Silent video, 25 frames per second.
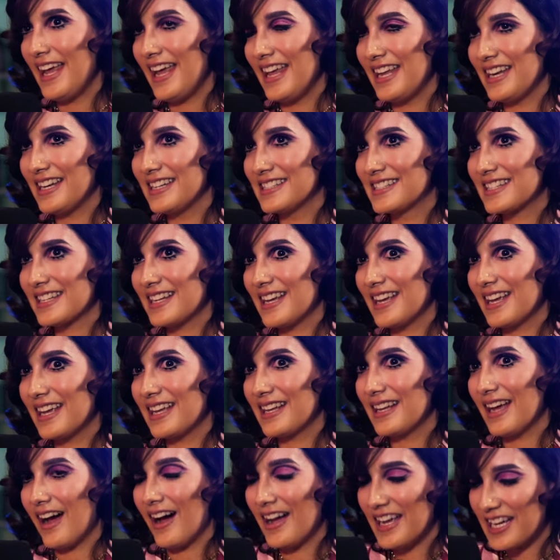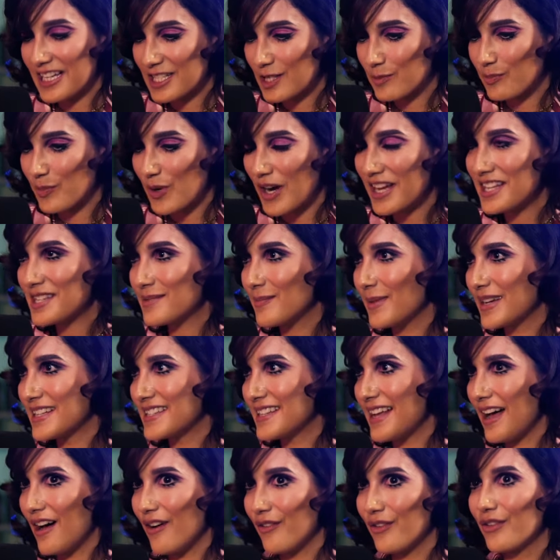And I express
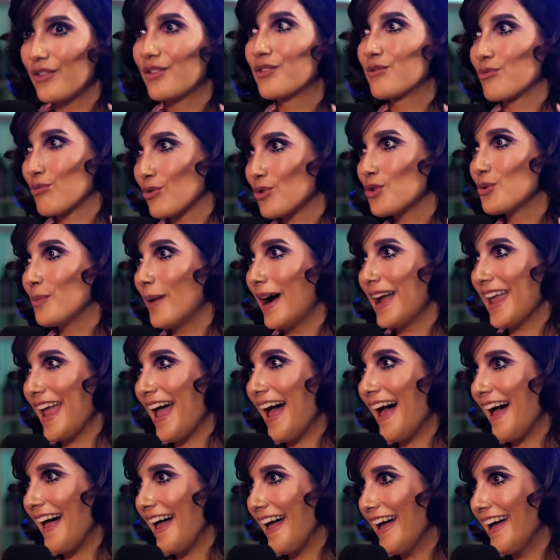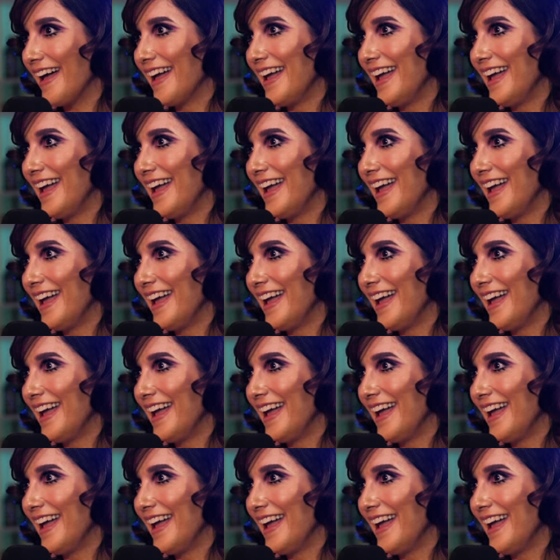myself through my hair.